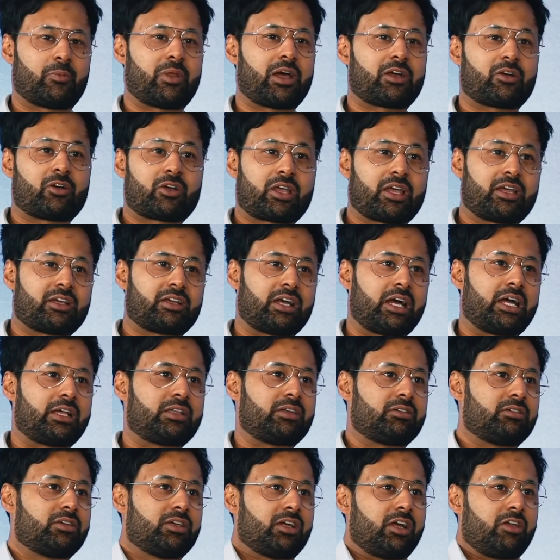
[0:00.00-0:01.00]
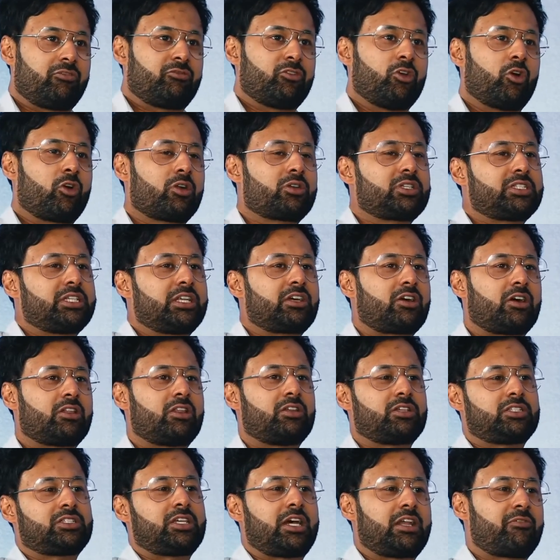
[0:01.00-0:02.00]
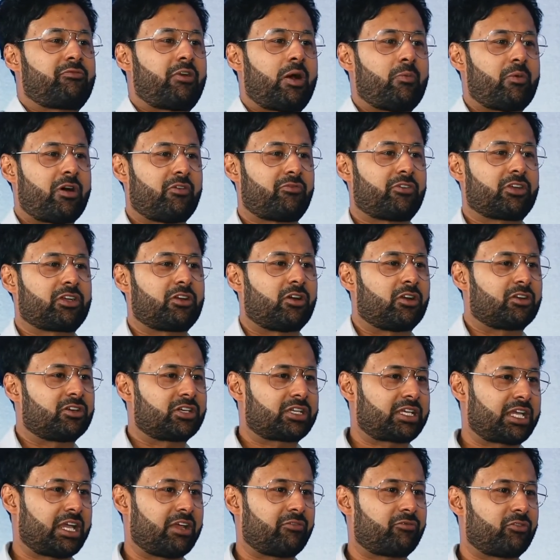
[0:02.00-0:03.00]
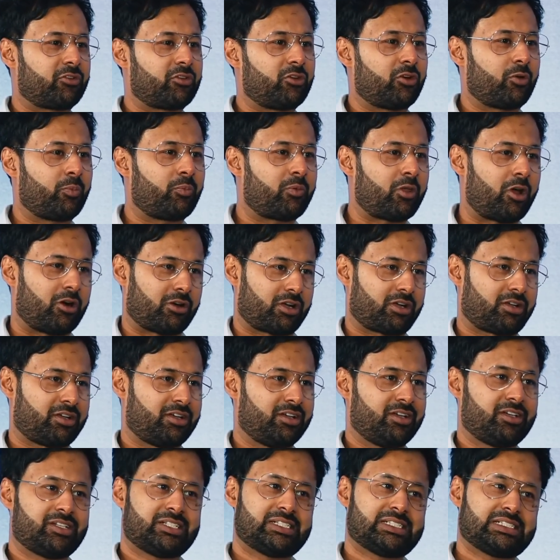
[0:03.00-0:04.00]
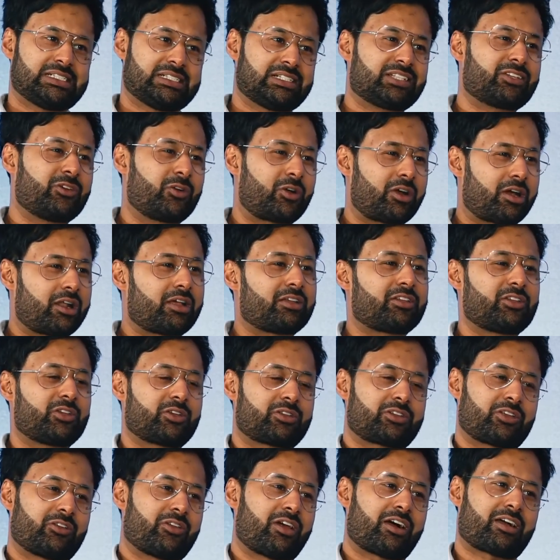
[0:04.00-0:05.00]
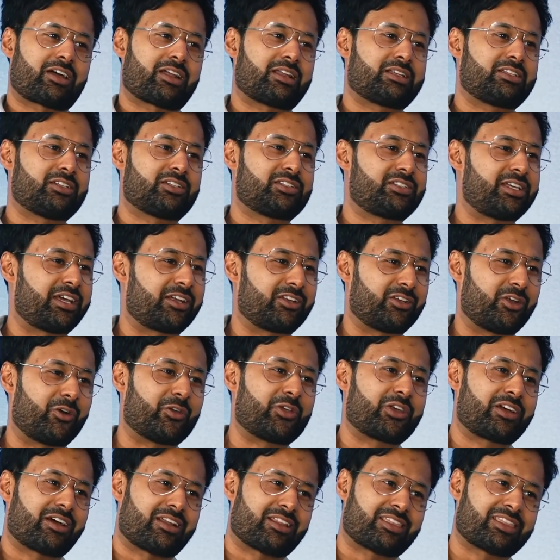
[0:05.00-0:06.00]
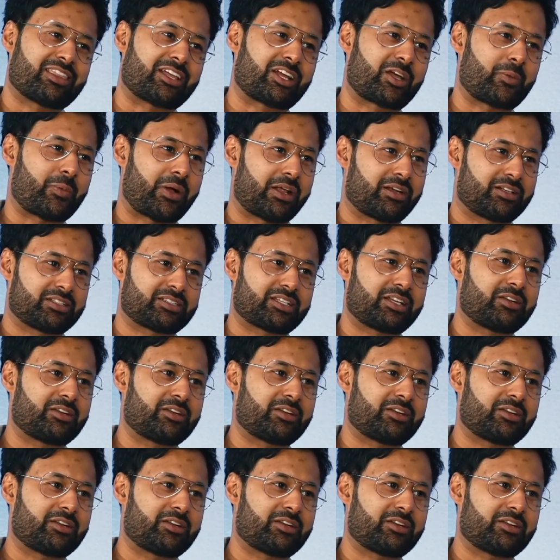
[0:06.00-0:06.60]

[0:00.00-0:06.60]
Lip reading: I'm like, okay, if you're sitting on the other side, if I'm offering you 100K for your block, you're not going to just say no. You got to think about it.